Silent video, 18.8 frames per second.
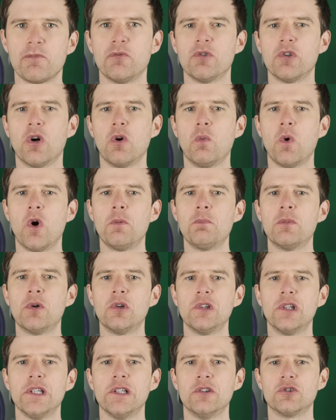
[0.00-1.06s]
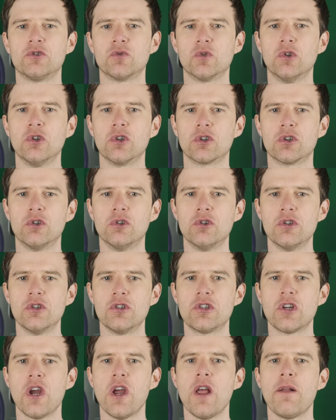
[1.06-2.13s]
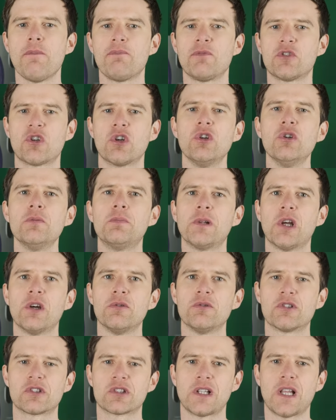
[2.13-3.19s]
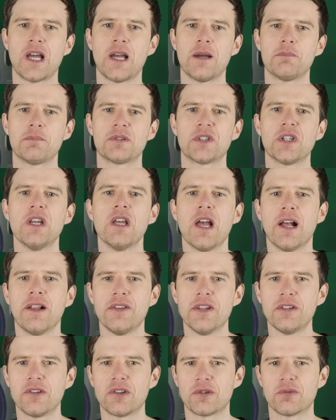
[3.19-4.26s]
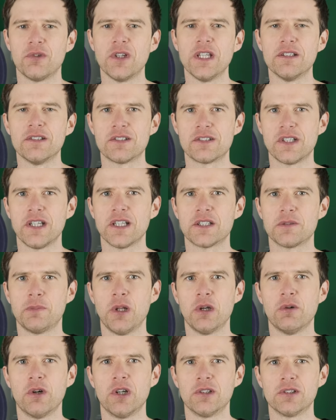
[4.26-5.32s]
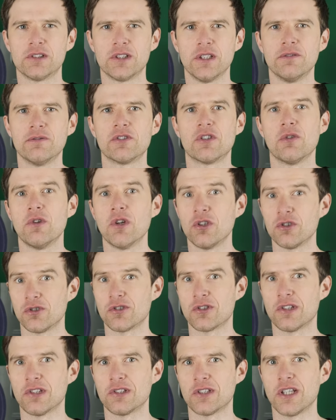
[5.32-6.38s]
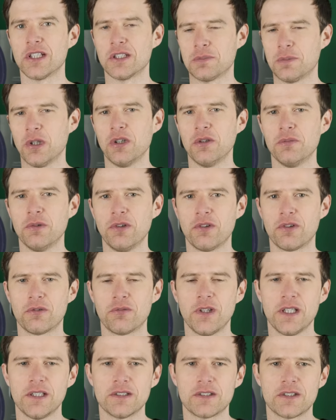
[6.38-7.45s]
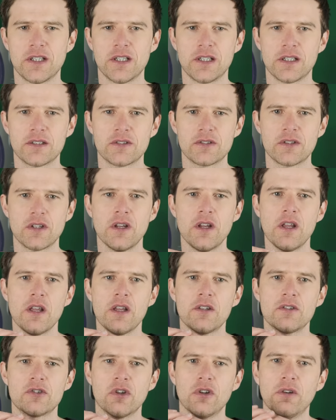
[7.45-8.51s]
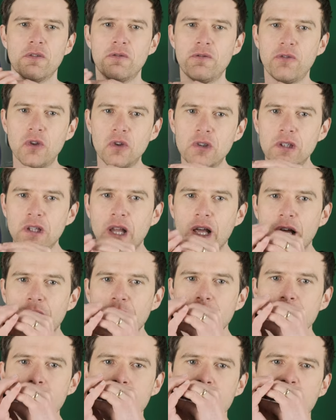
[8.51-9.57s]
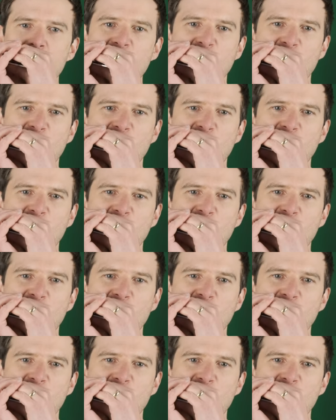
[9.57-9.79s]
we've got one more little draw chord, two blow slapped, and then three and six blow octave. So not just the six blow, but the three and six. So the full line.